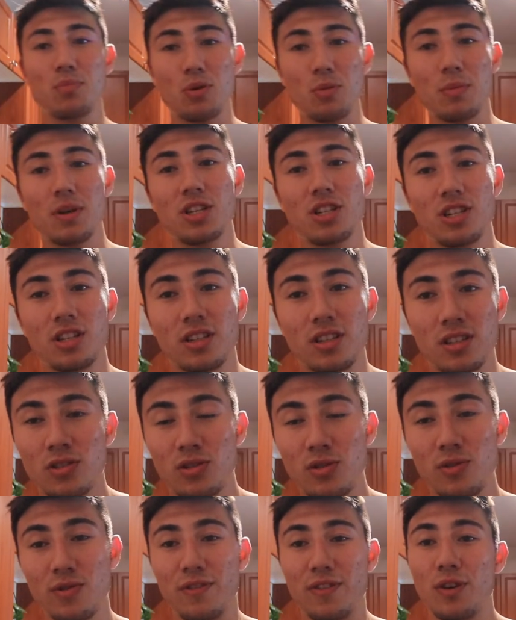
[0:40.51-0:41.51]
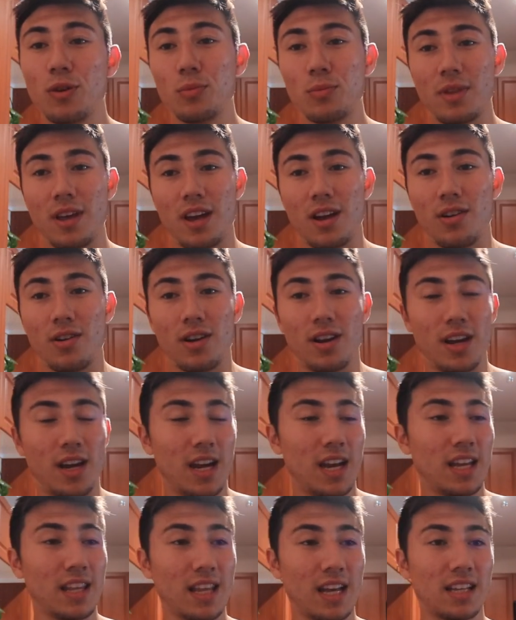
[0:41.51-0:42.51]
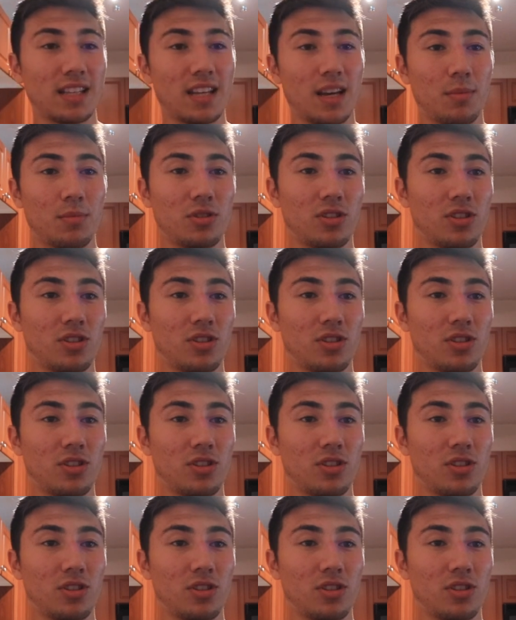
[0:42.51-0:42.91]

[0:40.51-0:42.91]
permission to film there and that type of